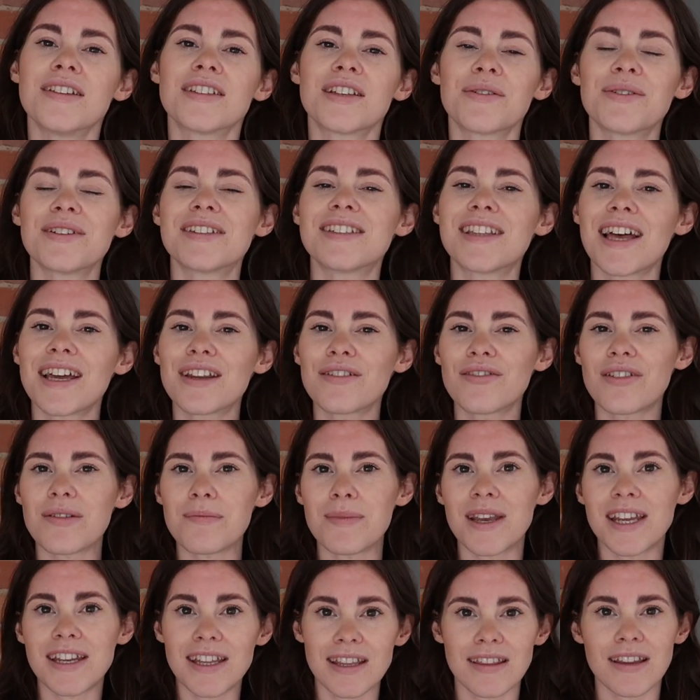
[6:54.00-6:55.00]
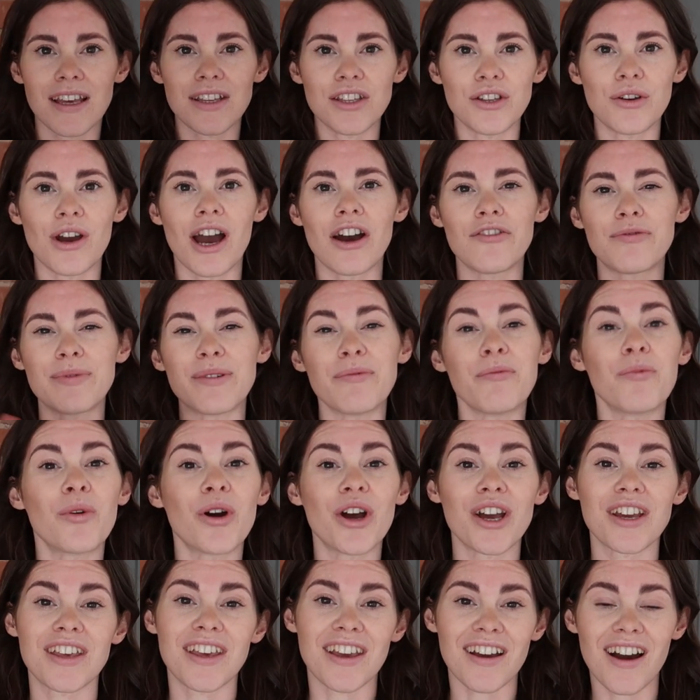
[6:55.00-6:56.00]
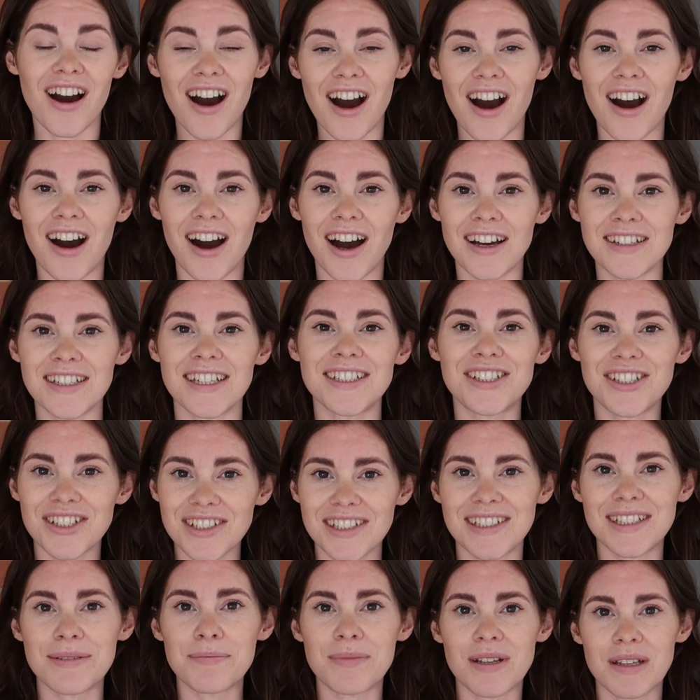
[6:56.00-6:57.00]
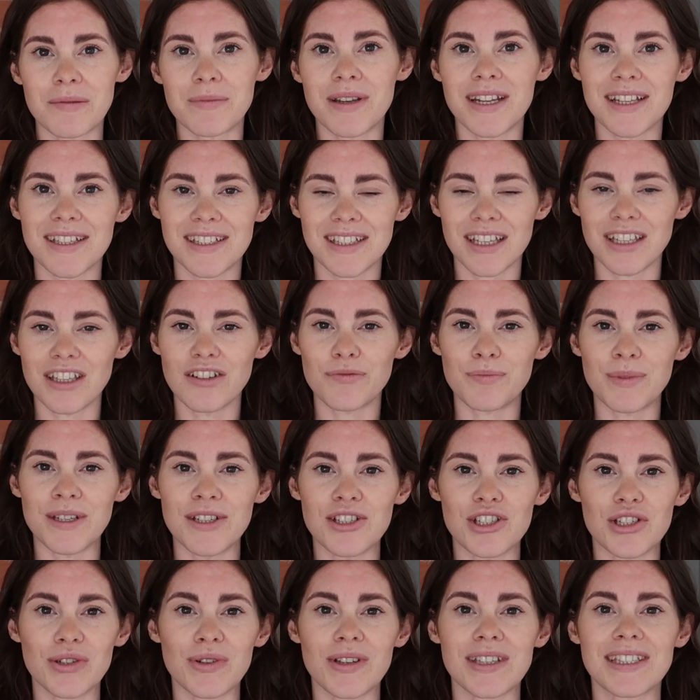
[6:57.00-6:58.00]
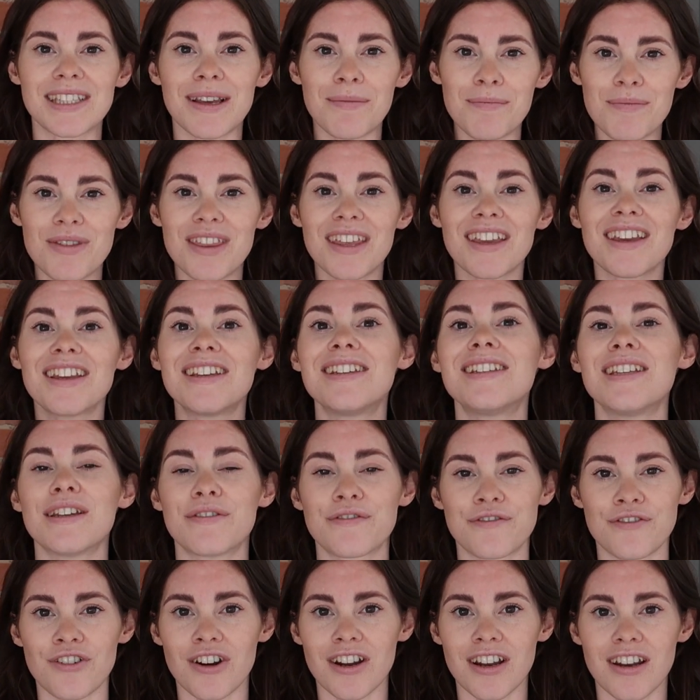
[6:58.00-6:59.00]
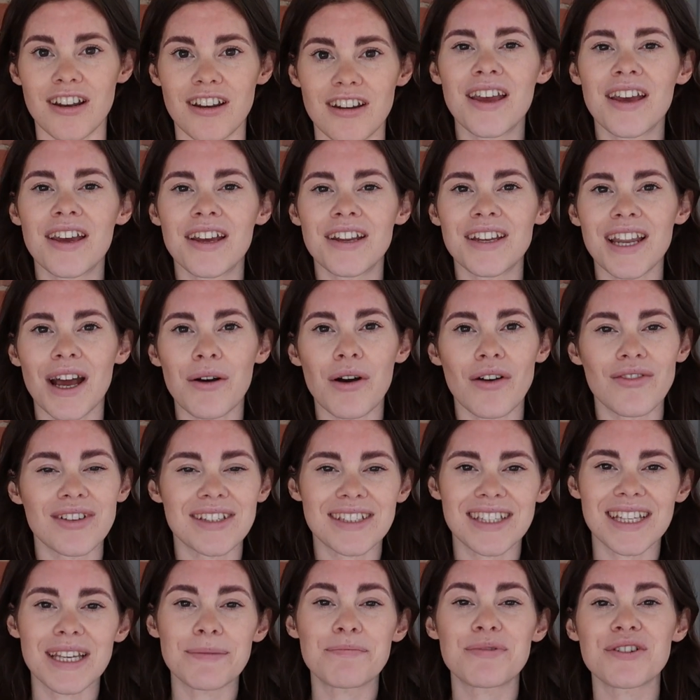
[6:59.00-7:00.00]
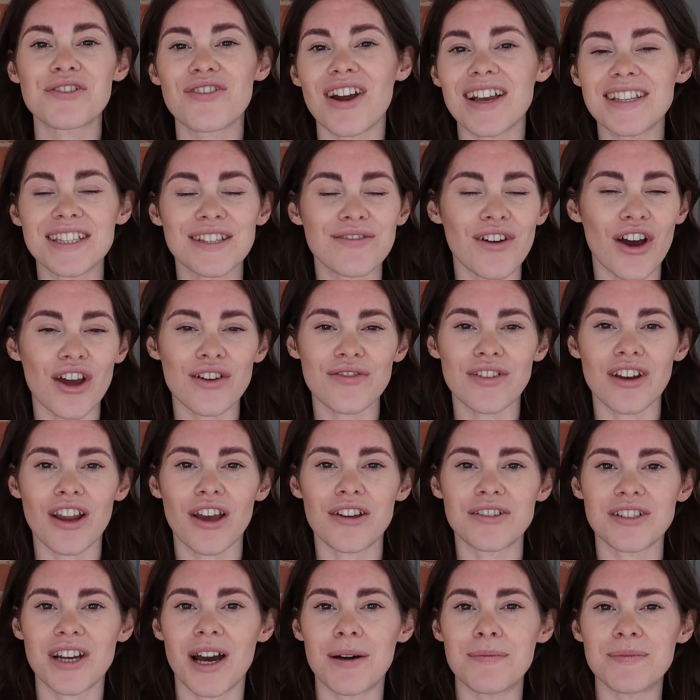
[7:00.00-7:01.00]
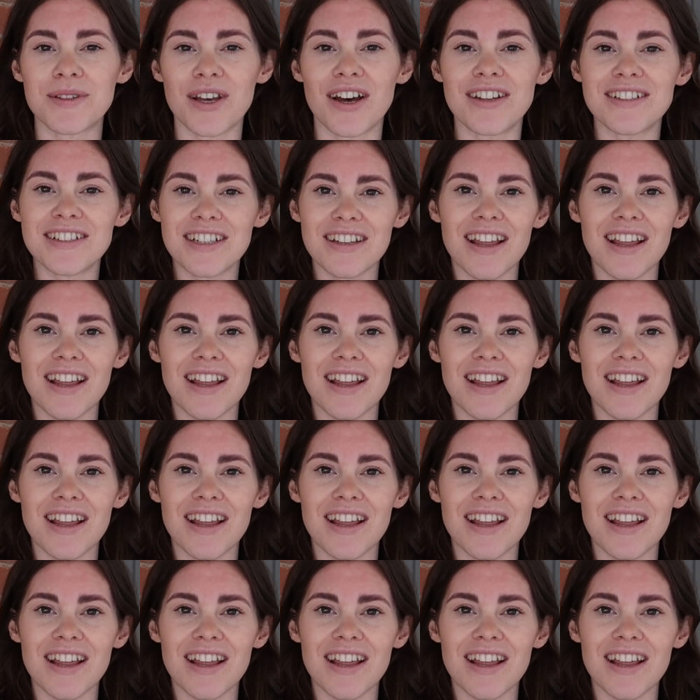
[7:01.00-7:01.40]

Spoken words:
So instead of it meaning that you have been working hard, it just simply means that you've been doing something different. Now obviously progressive overload comes under